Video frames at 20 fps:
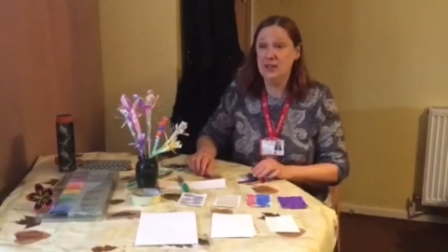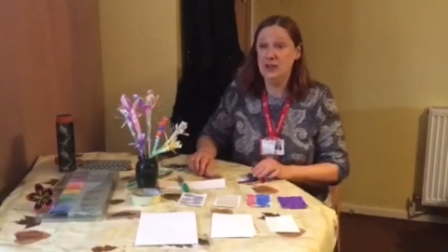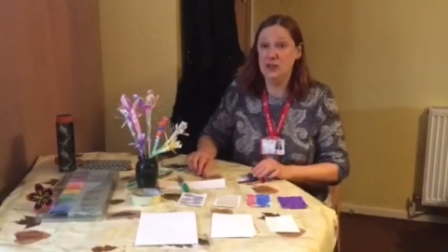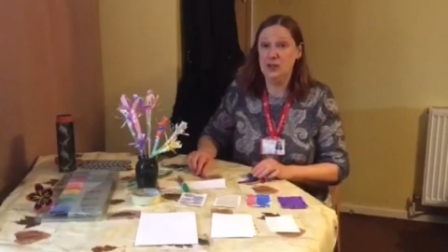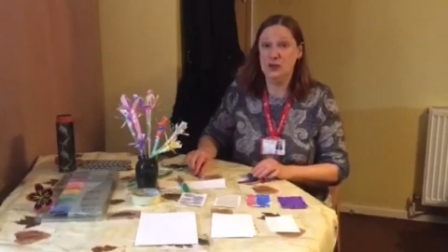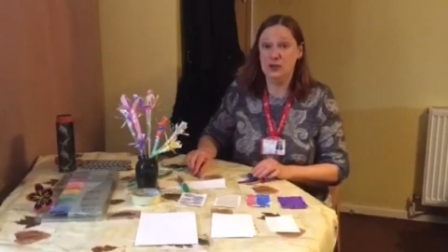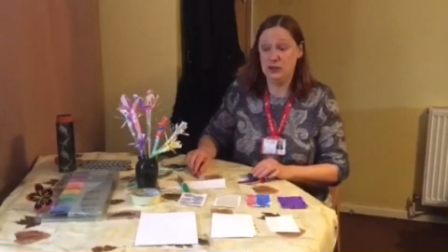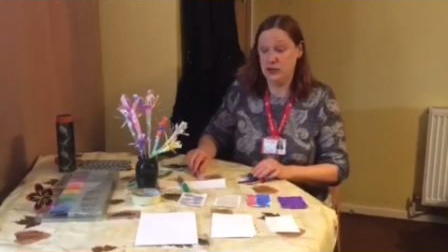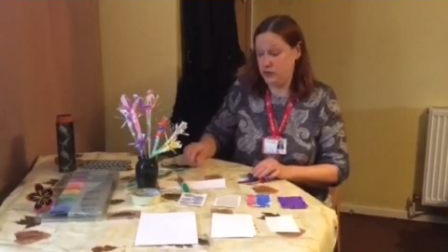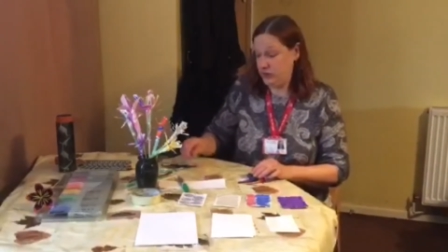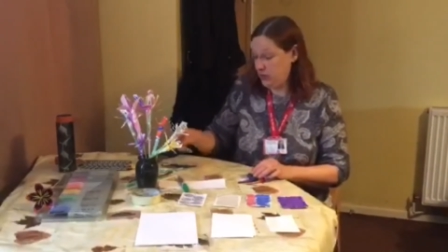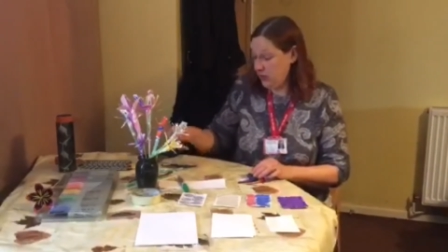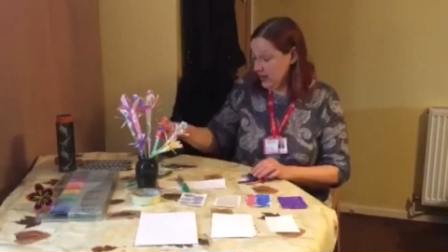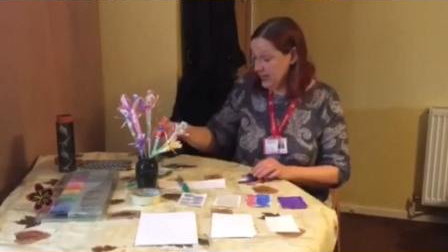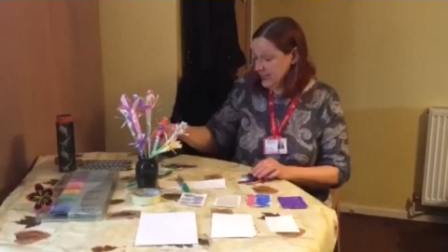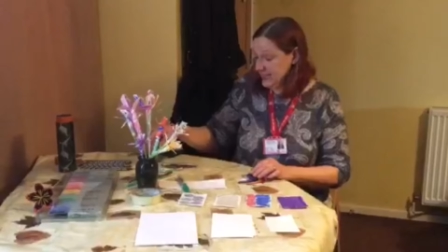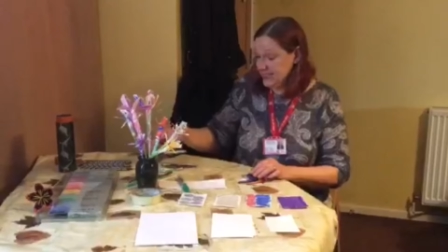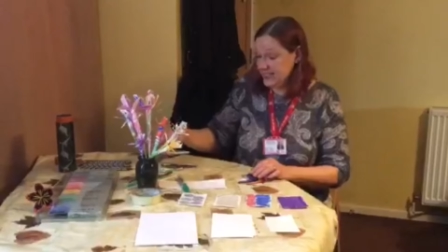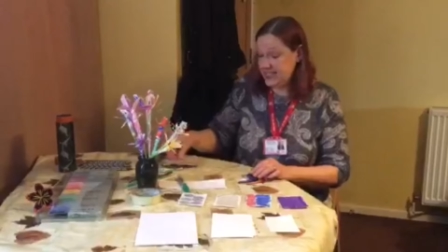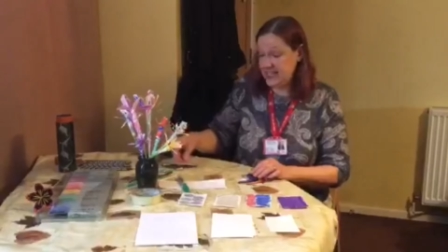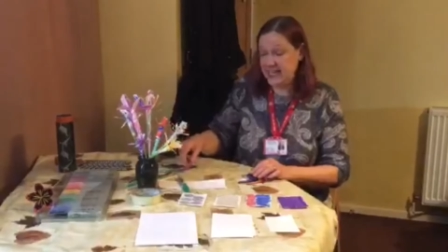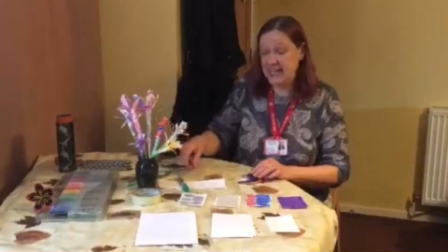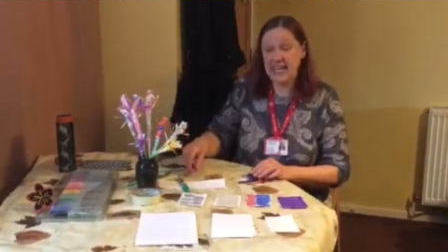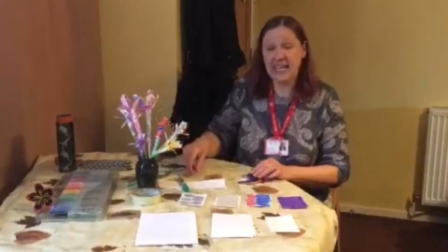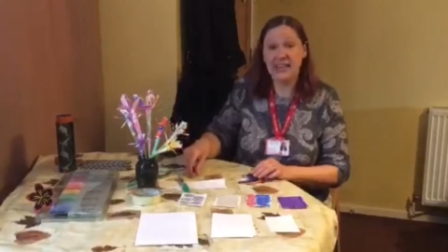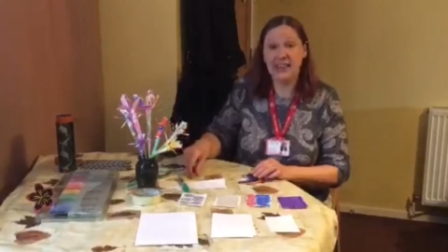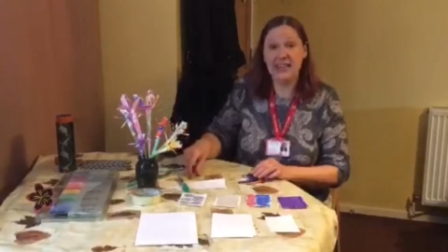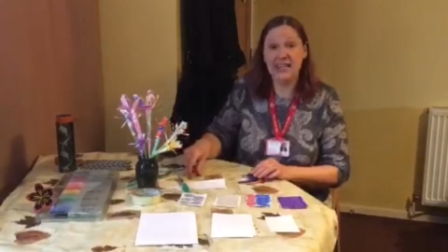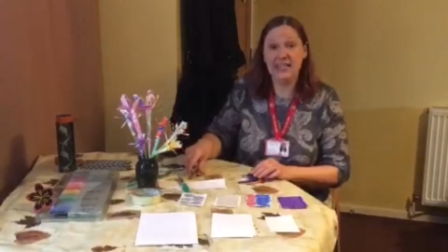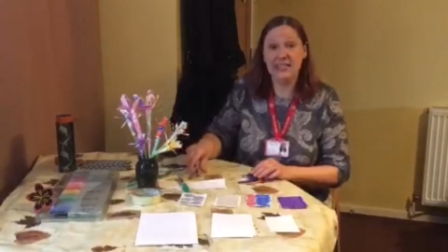You could try
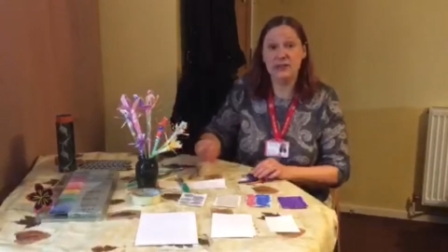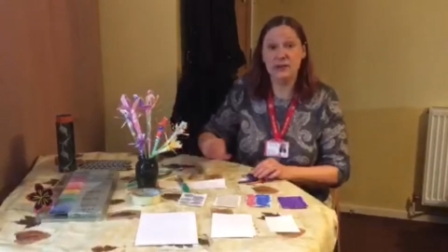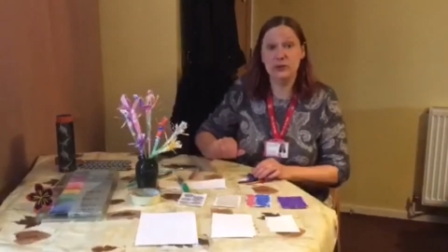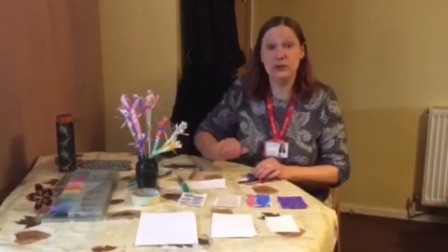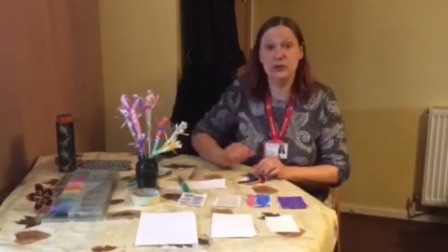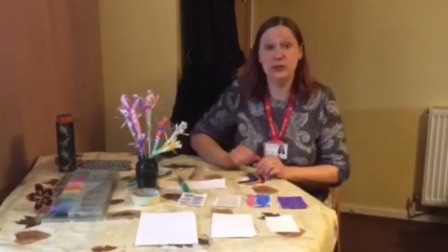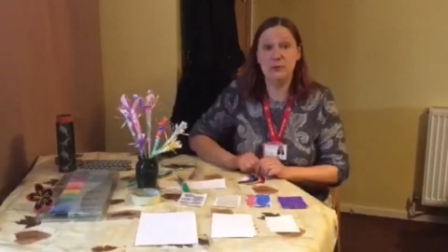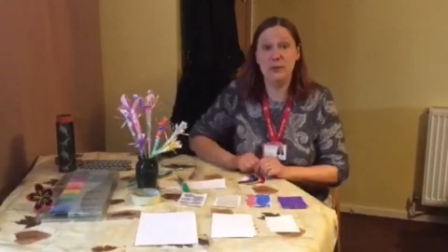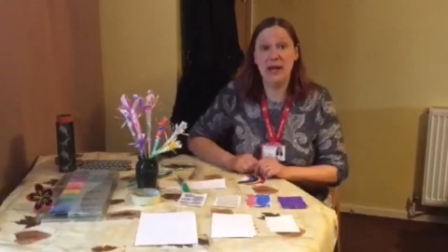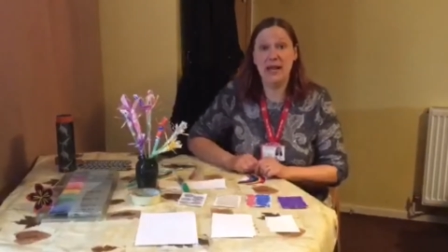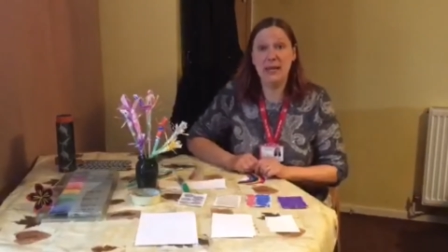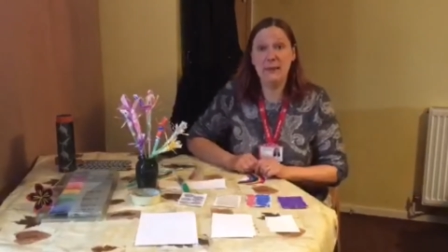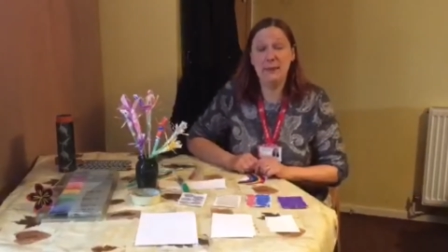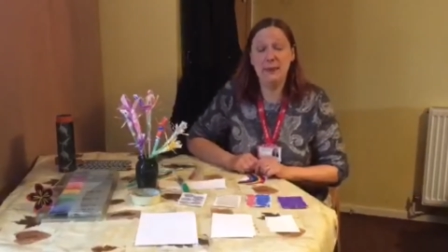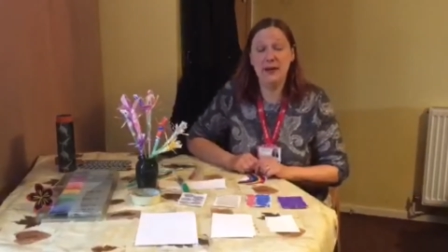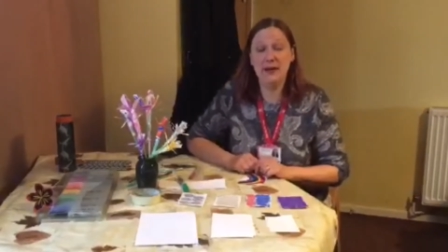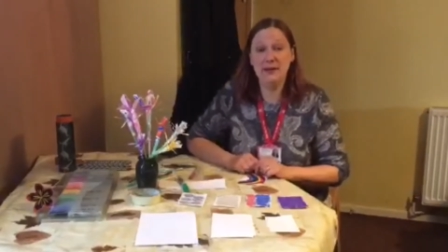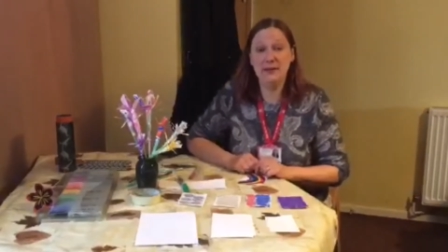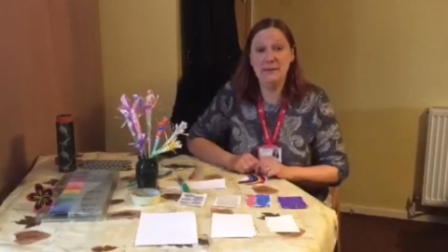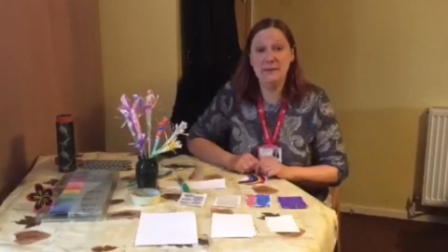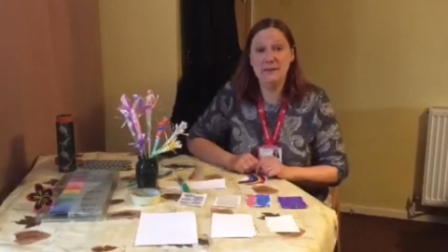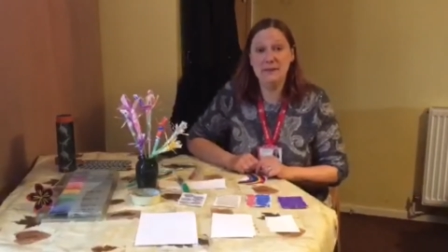sticking things onto paper.